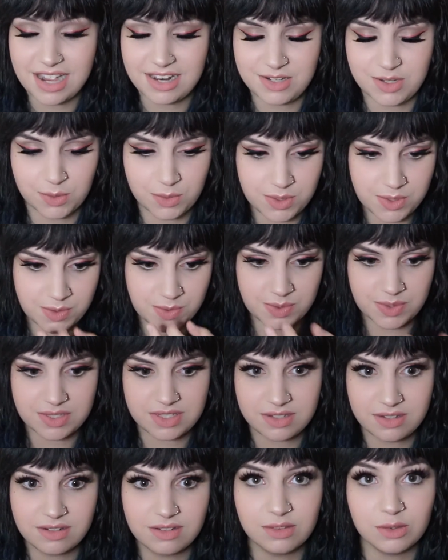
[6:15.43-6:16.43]
I don't
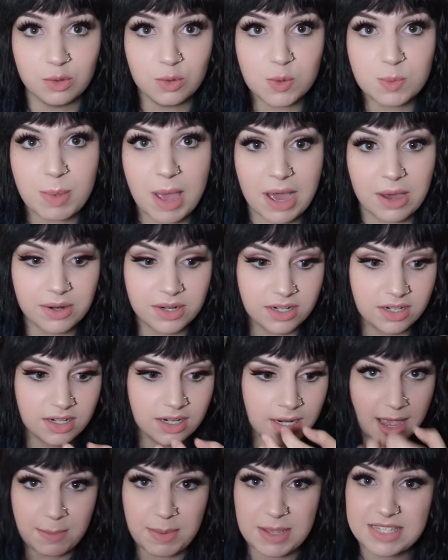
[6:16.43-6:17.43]
use loose
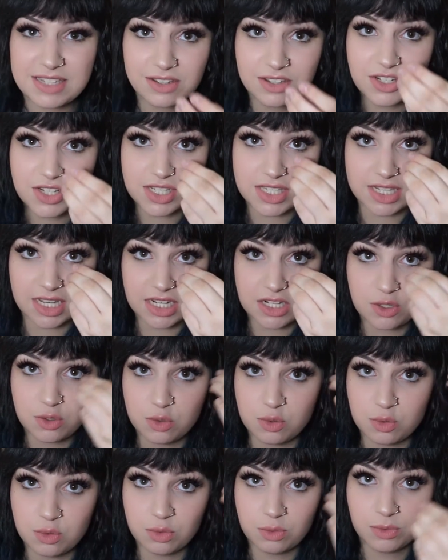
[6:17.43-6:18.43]
powder. I basically just like
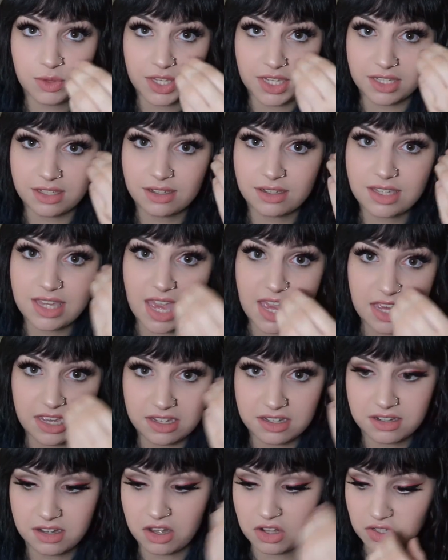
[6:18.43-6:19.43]
to like
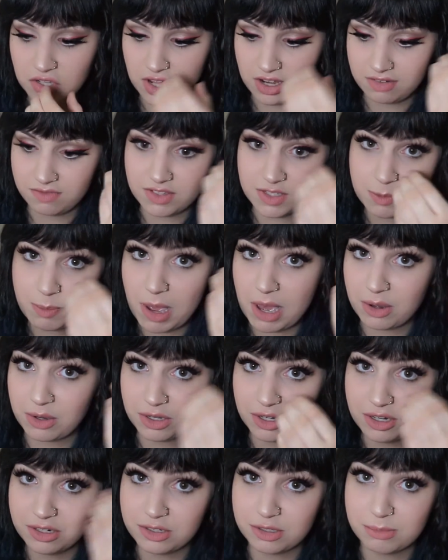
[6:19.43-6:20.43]
cake a lot of this
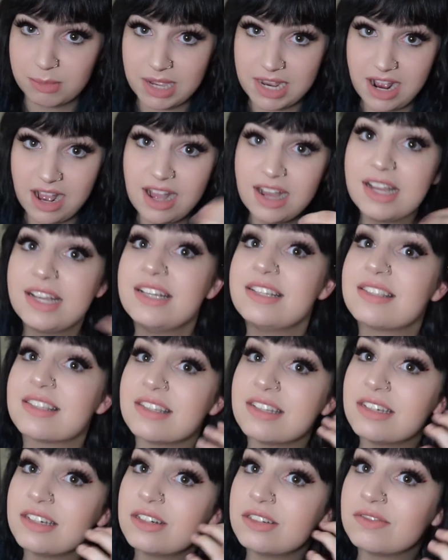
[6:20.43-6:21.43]
powder under my eyes and
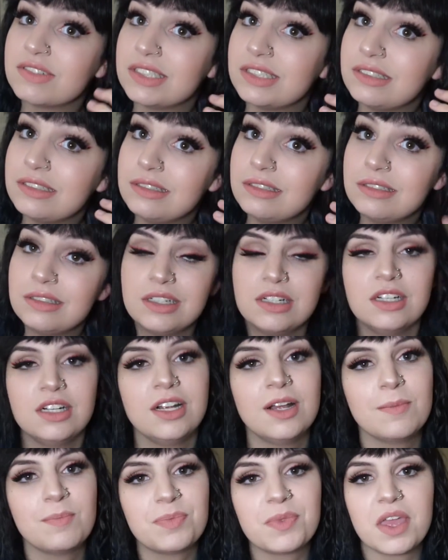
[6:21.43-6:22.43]
like over here,
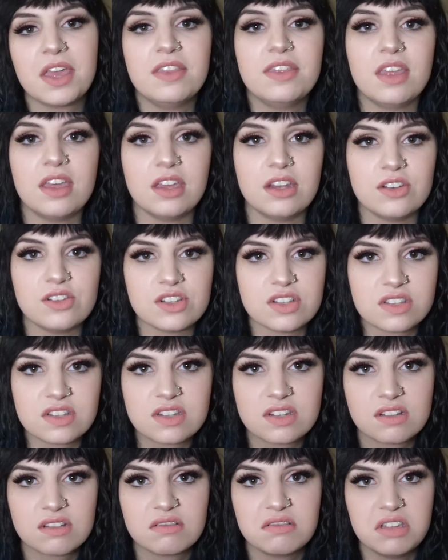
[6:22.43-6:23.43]
and then
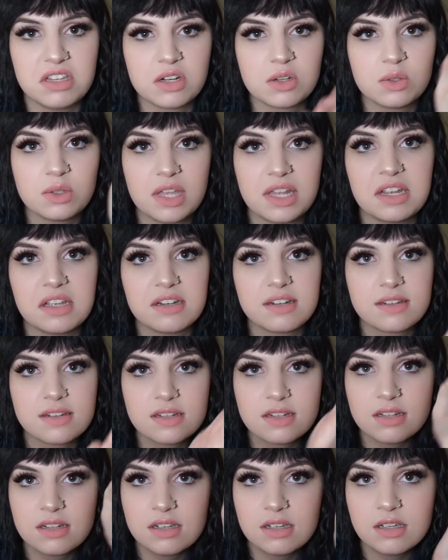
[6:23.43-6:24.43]
just, you know, let it
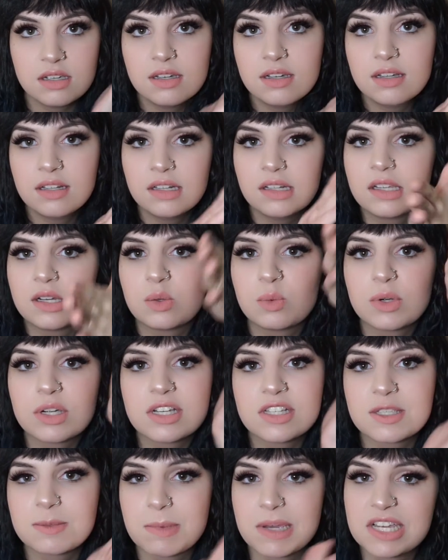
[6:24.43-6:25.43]

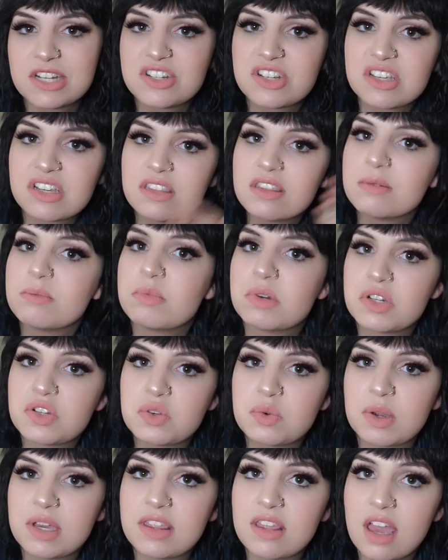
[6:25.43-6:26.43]
work its magic and then brush
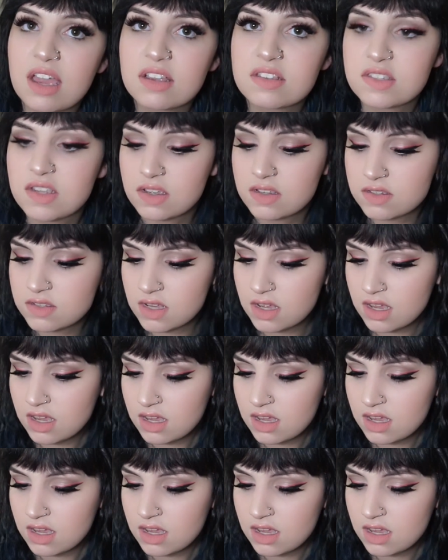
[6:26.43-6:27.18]
away the excess.